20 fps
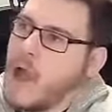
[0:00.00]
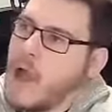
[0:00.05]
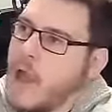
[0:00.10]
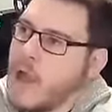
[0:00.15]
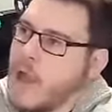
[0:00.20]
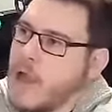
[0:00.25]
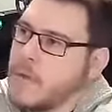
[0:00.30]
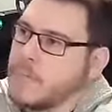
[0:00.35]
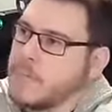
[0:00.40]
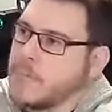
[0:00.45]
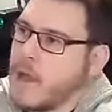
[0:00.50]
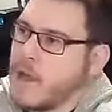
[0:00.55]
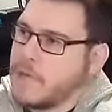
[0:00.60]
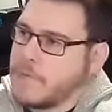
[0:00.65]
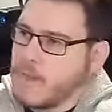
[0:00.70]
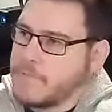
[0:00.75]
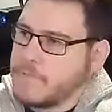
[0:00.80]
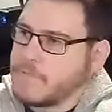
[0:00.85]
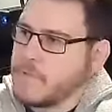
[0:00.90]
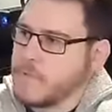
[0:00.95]

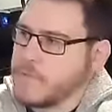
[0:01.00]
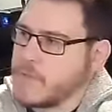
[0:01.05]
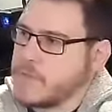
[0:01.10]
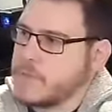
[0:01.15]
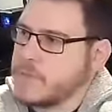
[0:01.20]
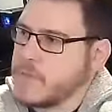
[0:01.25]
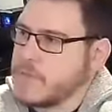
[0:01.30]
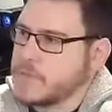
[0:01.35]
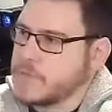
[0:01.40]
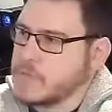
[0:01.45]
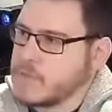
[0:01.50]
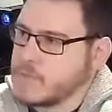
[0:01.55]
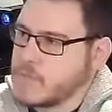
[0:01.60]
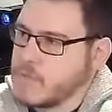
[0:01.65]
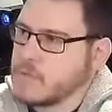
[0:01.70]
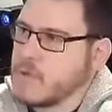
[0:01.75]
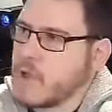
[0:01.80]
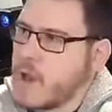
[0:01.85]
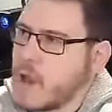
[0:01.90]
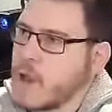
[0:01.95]
I feel that they're
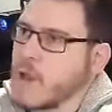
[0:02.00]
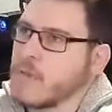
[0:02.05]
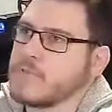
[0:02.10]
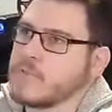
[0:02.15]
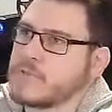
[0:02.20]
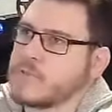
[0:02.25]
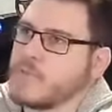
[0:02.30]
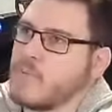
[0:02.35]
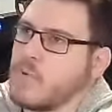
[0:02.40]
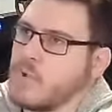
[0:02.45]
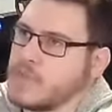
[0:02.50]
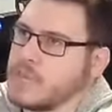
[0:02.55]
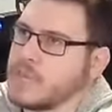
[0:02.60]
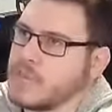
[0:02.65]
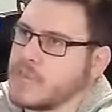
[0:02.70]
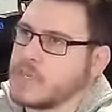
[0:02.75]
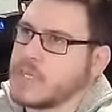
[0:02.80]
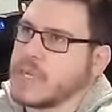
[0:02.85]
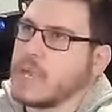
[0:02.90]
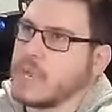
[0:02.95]
so close to what you
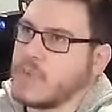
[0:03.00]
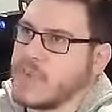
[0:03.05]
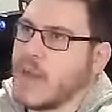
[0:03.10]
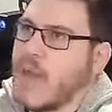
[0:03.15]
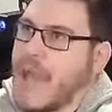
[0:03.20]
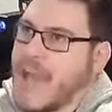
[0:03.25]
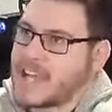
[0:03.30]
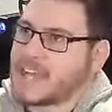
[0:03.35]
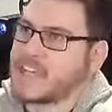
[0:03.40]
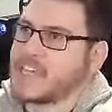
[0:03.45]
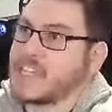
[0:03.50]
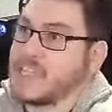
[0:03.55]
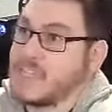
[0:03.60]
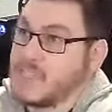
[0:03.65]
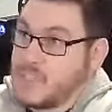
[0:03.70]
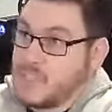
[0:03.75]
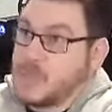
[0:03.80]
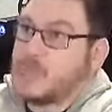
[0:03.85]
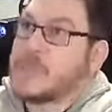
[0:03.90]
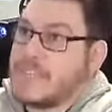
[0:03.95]
could get without actually
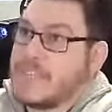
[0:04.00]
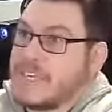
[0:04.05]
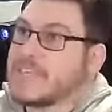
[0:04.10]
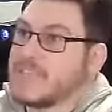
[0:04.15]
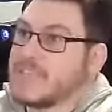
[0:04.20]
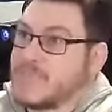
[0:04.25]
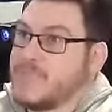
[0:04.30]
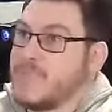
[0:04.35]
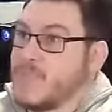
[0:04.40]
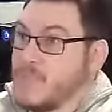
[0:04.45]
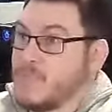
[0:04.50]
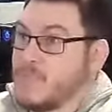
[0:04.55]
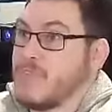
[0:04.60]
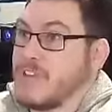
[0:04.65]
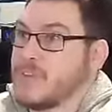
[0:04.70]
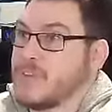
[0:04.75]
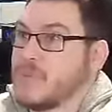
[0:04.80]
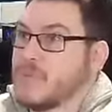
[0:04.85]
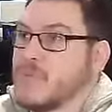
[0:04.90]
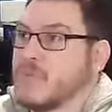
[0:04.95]
doing it for
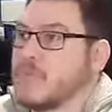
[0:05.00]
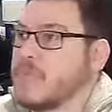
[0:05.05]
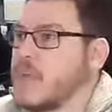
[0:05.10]
real.